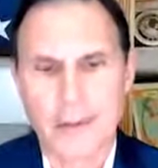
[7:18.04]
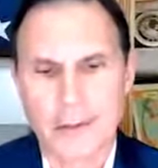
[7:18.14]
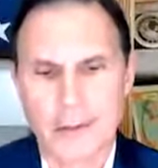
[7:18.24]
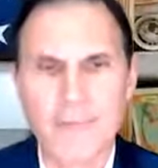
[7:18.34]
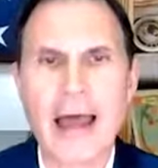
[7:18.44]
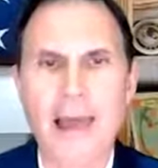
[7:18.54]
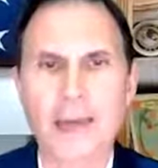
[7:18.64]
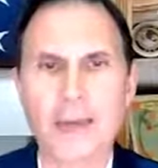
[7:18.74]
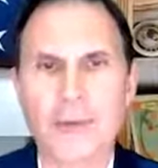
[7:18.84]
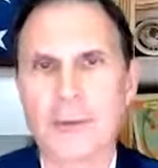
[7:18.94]
the
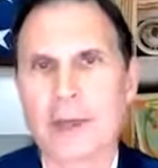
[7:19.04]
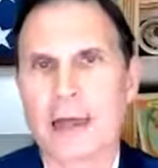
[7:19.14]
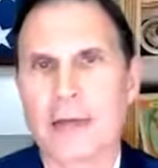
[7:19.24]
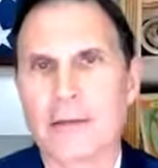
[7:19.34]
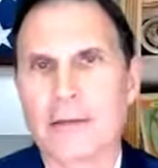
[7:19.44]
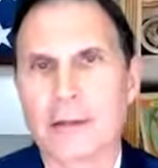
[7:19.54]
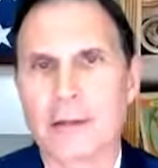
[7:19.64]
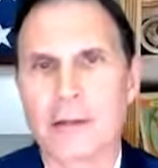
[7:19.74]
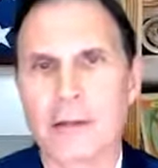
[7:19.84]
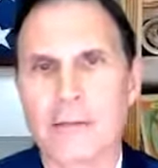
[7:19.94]
value that
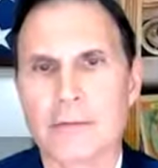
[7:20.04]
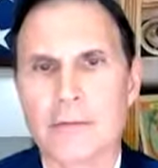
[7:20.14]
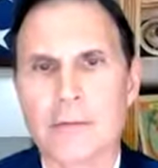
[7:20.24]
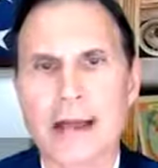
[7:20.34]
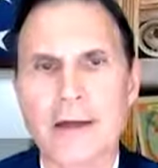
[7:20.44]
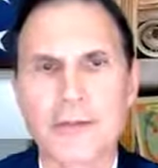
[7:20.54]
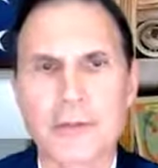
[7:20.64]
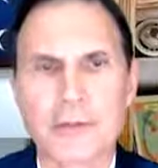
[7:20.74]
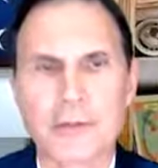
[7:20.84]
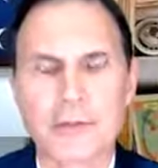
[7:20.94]
uh, cloud
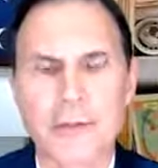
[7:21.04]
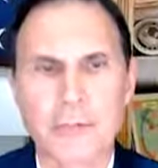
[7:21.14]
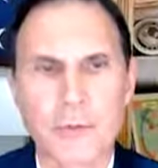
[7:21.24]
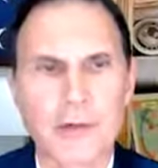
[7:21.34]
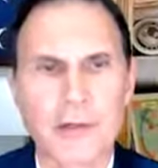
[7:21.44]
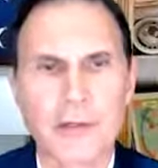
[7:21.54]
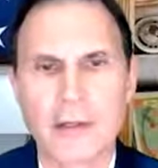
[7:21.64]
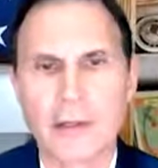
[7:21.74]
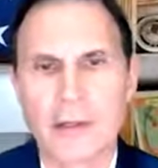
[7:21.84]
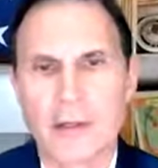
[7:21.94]
services and moving
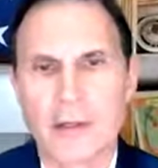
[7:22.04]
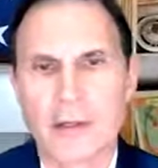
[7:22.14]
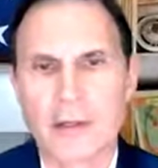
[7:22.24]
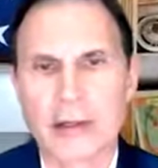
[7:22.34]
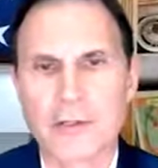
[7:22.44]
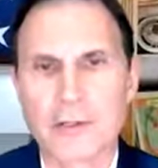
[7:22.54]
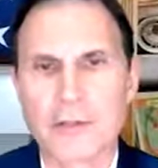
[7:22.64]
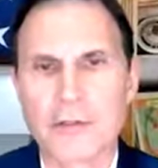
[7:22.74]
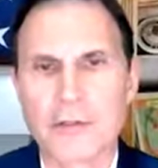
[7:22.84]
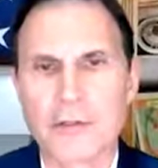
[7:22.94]
uh, cloud
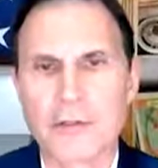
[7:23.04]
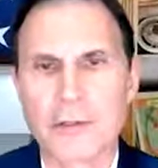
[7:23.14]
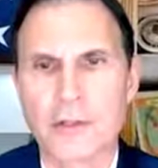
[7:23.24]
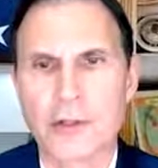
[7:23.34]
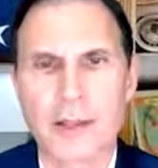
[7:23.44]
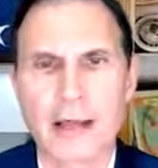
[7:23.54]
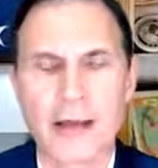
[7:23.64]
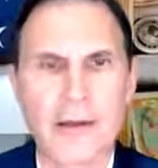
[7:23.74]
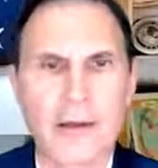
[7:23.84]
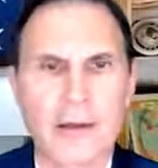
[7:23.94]
services to the
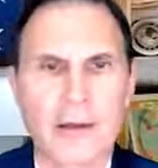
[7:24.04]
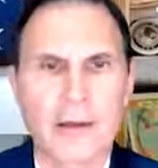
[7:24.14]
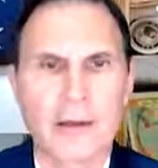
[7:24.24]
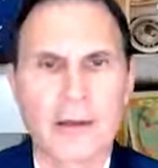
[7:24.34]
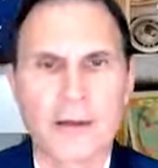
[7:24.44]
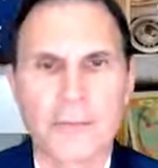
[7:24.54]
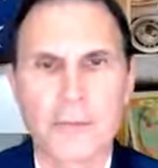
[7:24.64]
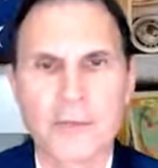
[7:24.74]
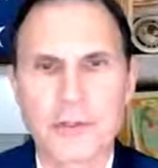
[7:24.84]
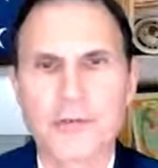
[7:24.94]
cloud or uh,
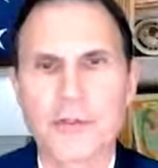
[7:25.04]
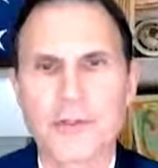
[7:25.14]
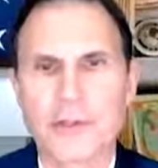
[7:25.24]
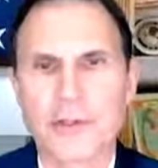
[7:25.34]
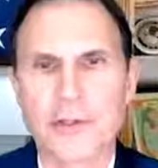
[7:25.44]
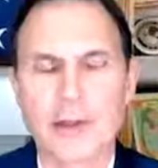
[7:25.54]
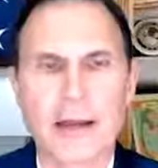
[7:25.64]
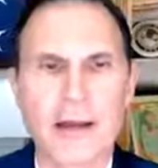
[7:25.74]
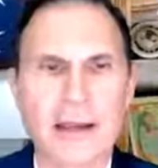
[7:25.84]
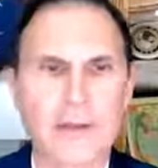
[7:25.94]
moving services to the
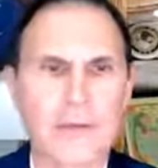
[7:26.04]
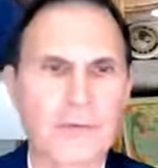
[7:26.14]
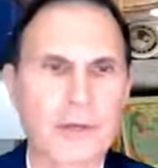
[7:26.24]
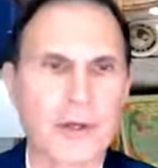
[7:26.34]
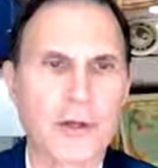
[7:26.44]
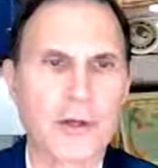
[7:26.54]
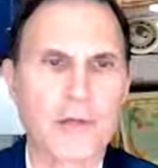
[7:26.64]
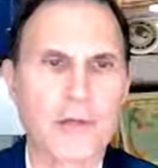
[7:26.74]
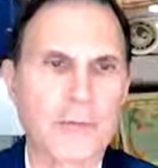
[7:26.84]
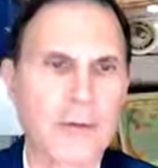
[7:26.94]
cloud has
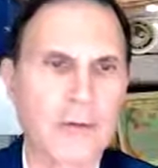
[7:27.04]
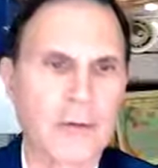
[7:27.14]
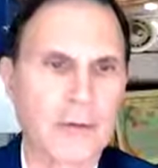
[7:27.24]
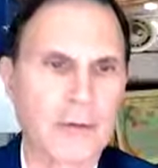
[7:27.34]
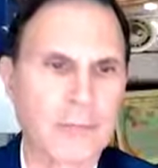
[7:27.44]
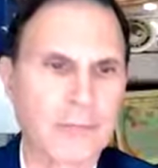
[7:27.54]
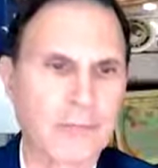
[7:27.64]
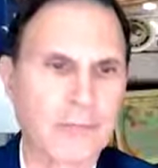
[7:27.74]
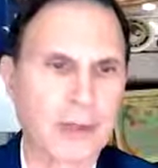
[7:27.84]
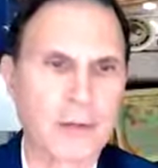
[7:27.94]
resulted in, or
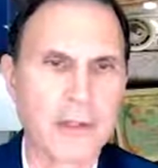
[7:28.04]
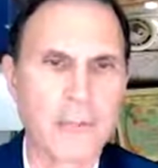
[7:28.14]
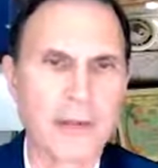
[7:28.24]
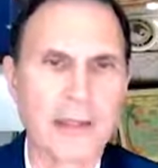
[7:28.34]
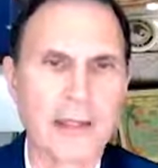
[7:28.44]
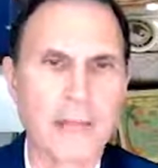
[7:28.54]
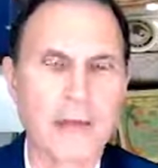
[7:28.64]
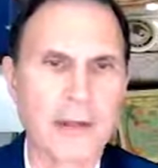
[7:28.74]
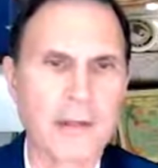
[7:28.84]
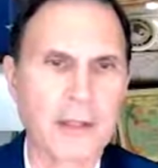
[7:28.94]
you know in the
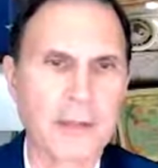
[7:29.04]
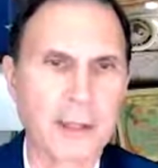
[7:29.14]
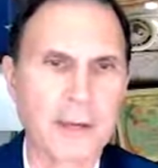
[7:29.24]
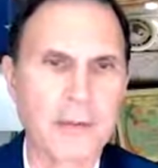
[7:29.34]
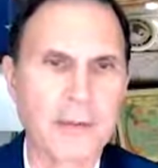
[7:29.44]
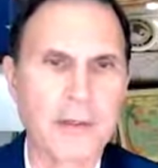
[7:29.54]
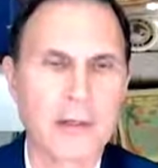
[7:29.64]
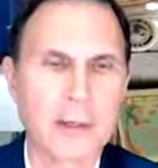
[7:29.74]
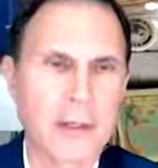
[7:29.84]
pandemic i mean they've been able to